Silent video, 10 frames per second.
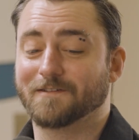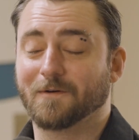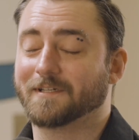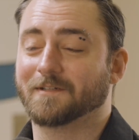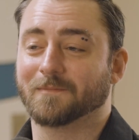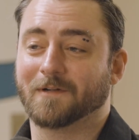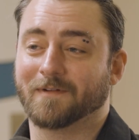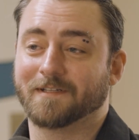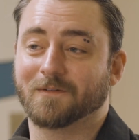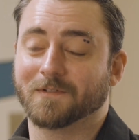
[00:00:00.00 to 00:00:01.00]
I had no idea what my
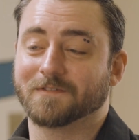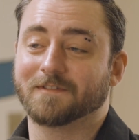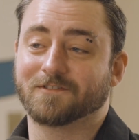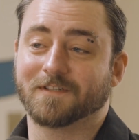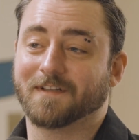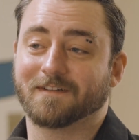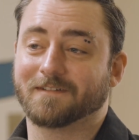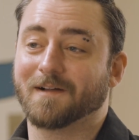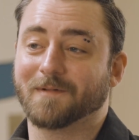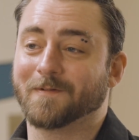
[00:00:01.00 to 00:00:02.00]
ranking was until
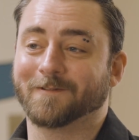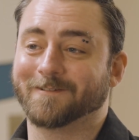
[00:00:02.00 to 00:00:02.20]
chess.com came